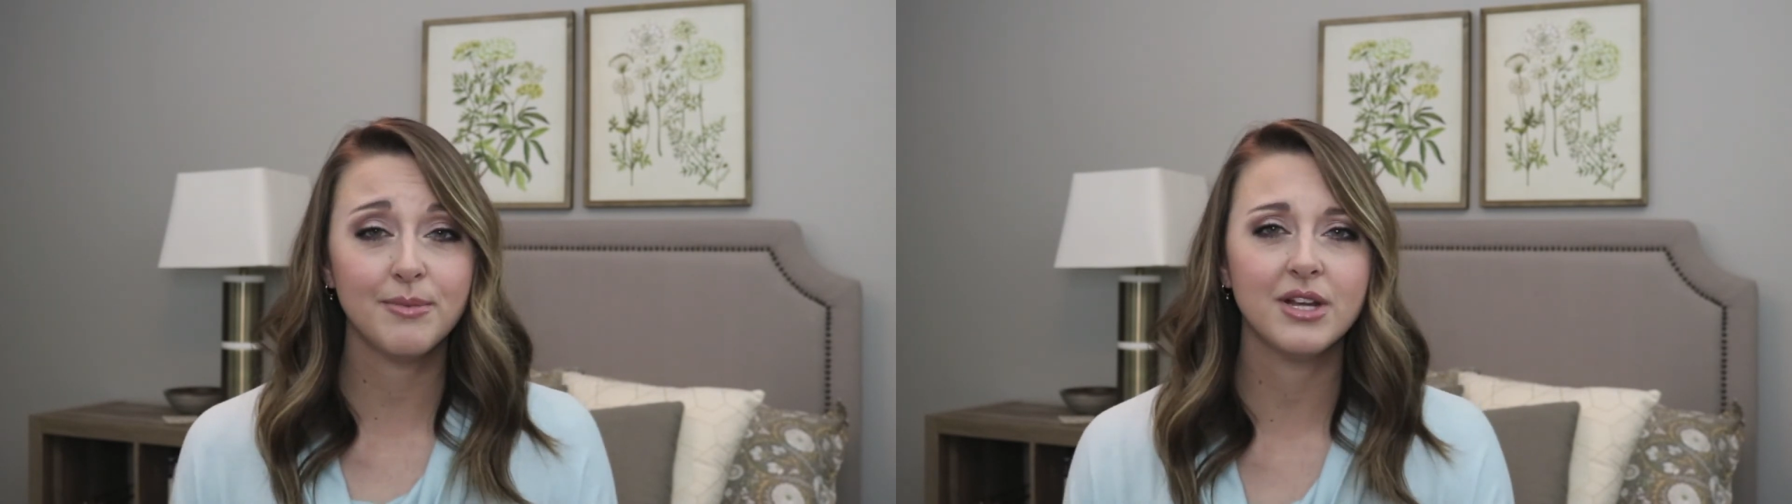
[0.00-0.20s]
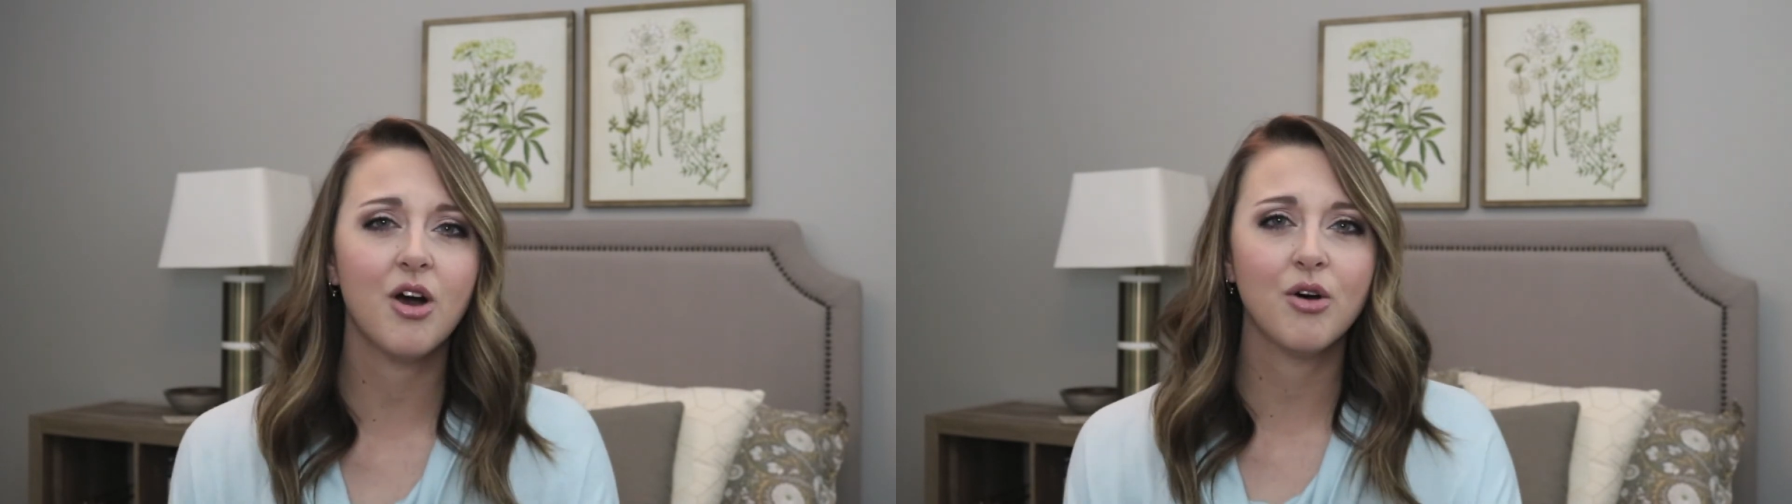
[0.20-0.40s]
I
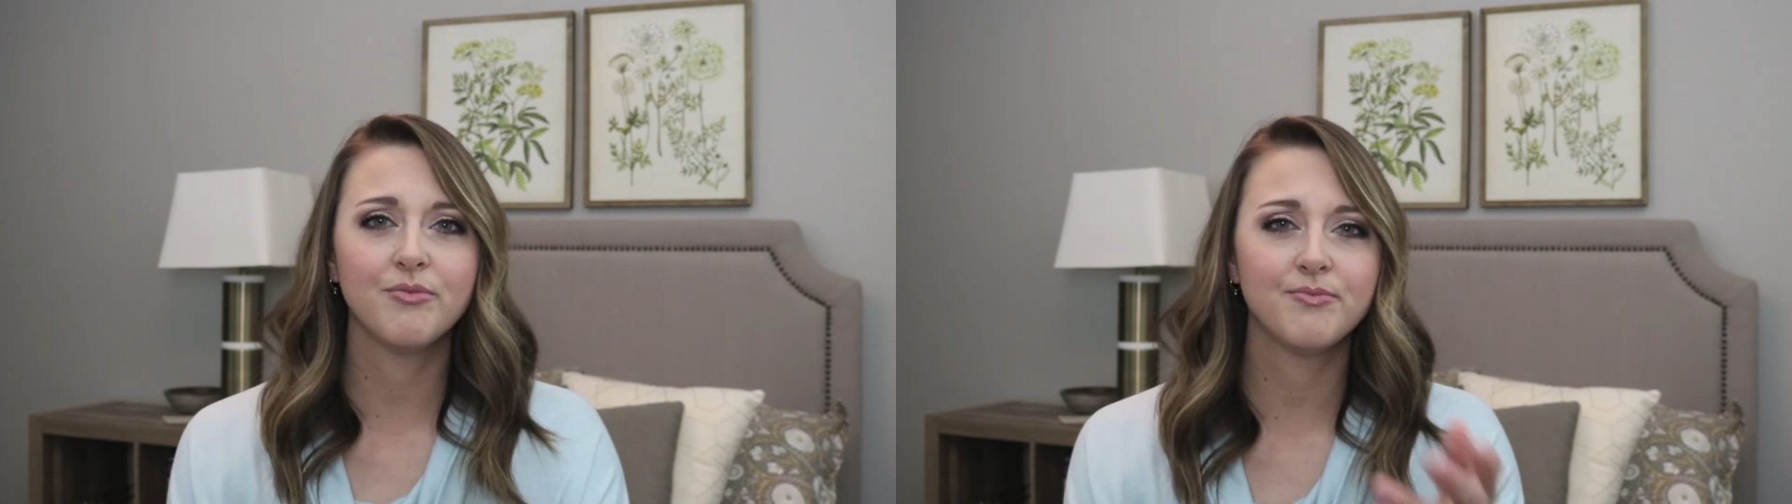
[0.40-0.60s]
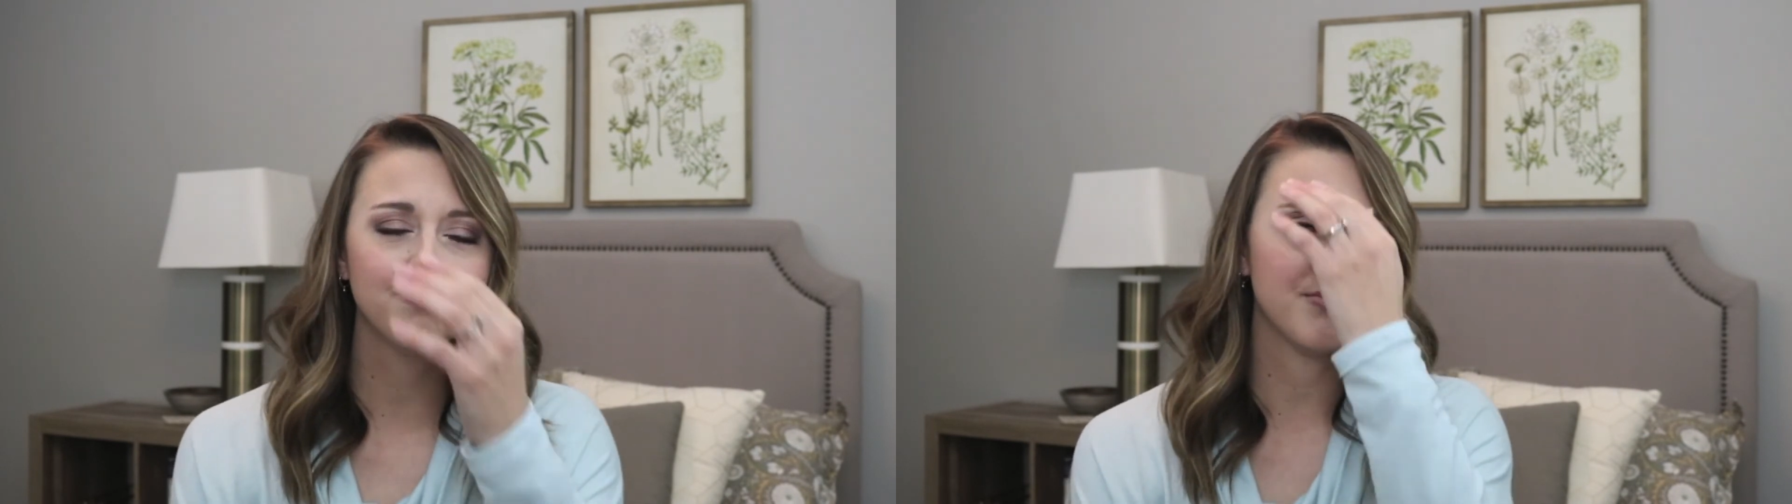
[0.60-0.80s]
mean,
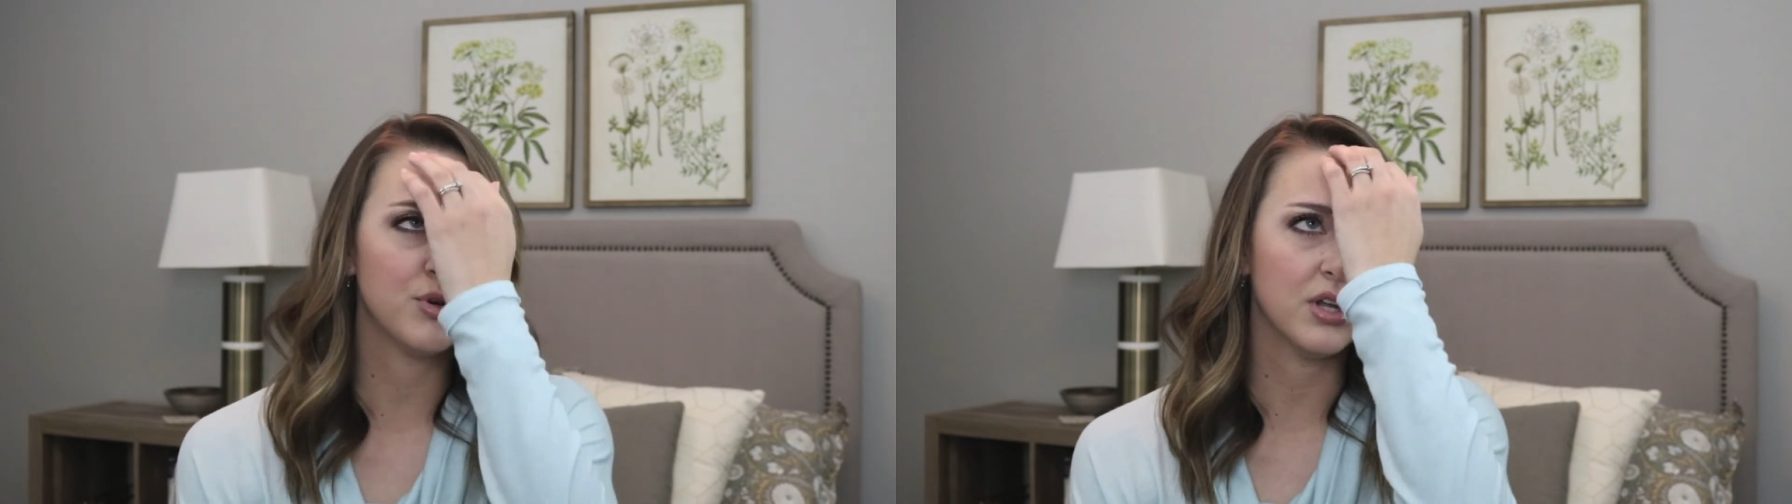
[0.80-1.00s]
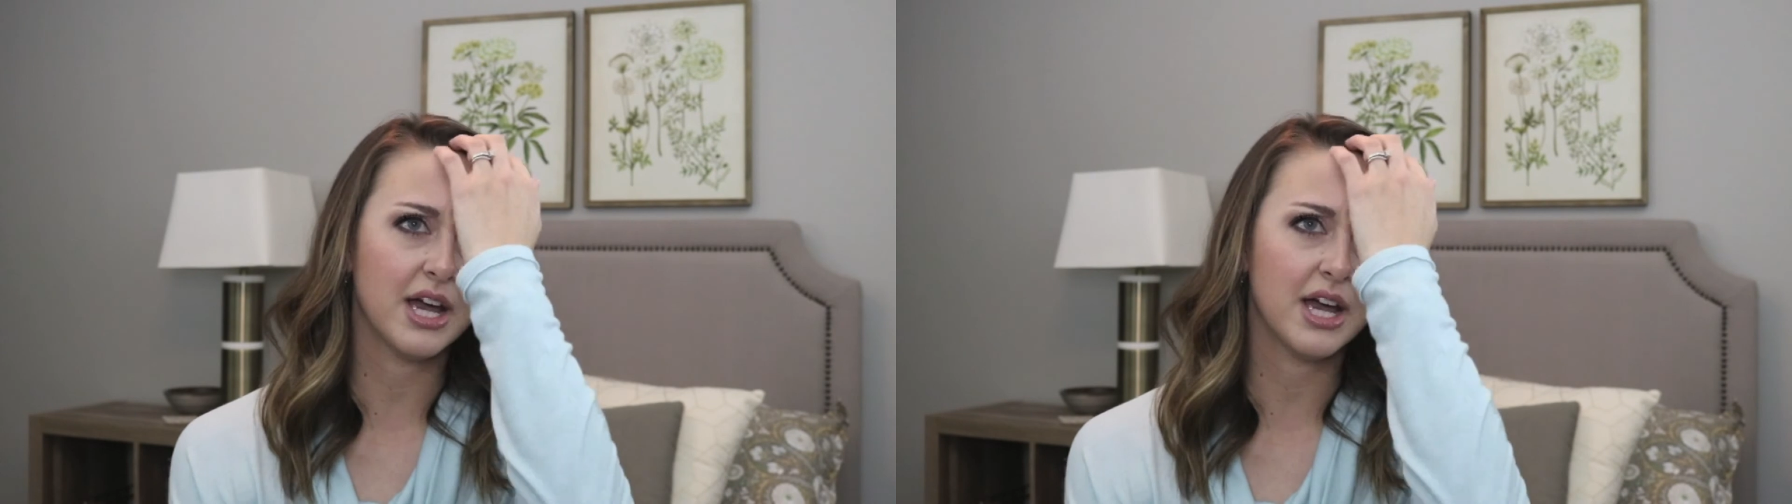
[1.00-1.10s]
well,